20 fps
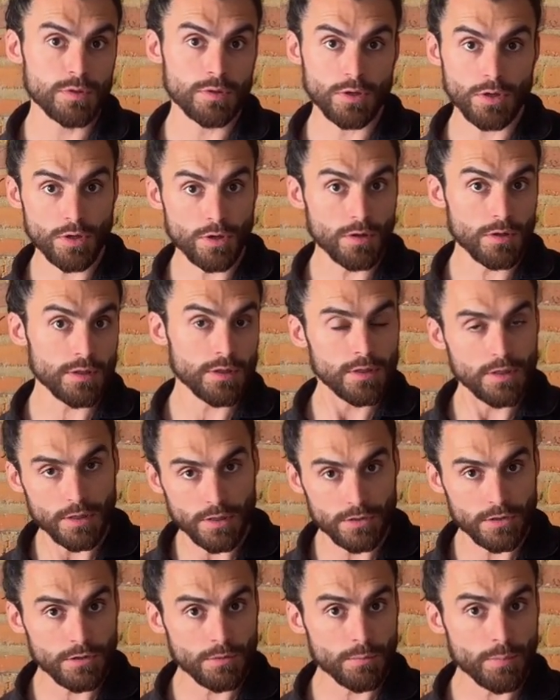the garlic,
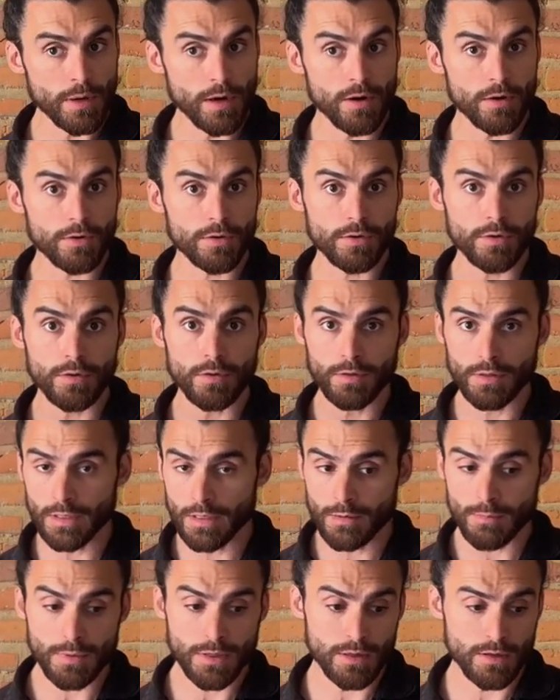onion powder,
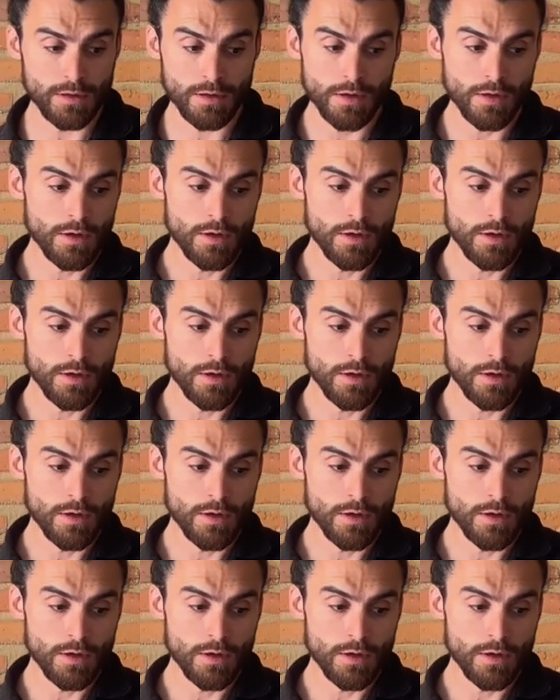lemon.